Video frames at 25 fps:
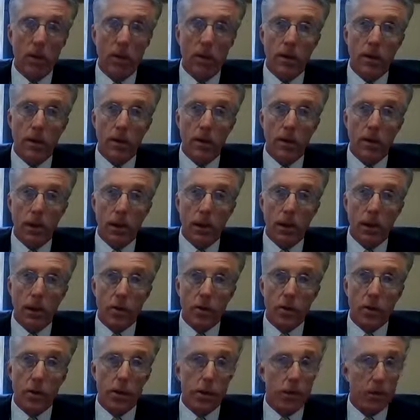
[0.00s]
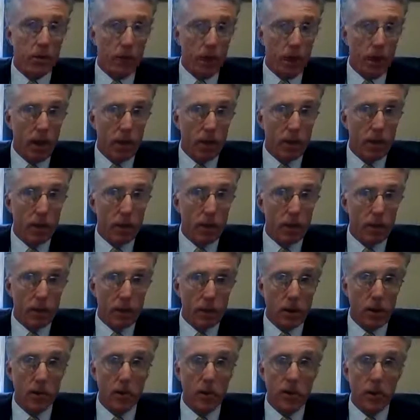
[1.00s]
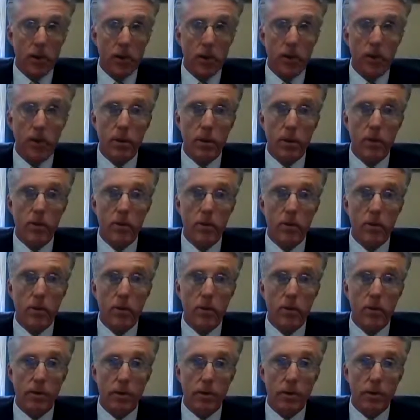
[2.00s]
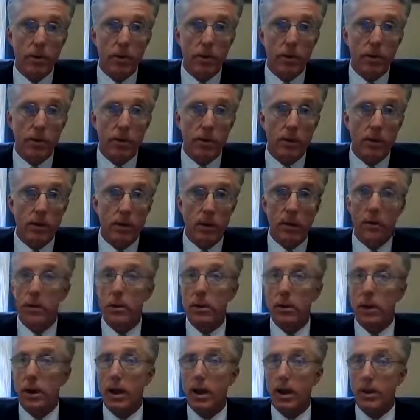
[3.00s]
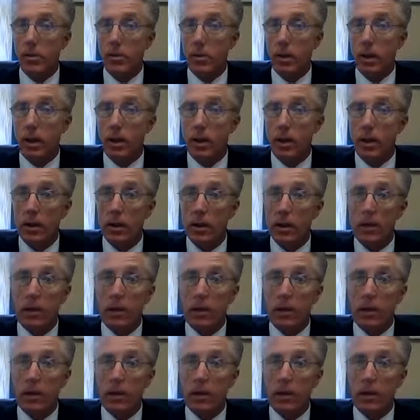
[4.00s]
then the contract deposit is subject to being forfeited. Under the contract,